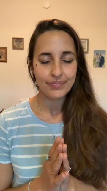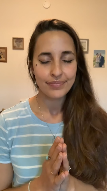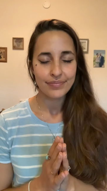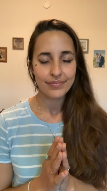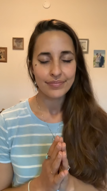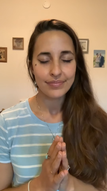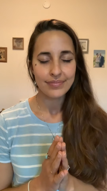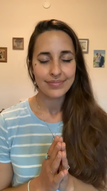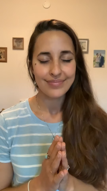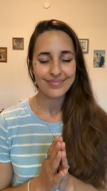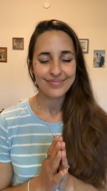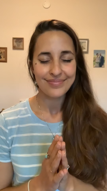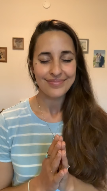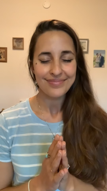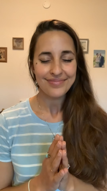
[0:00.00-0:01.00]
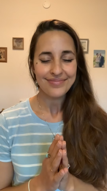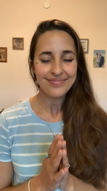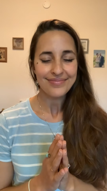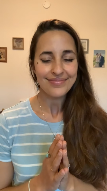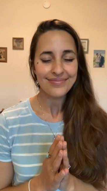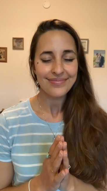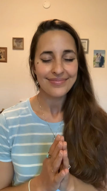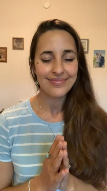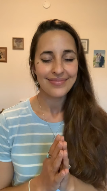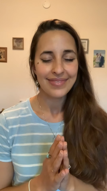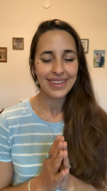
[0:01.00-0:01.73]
(no one is talking)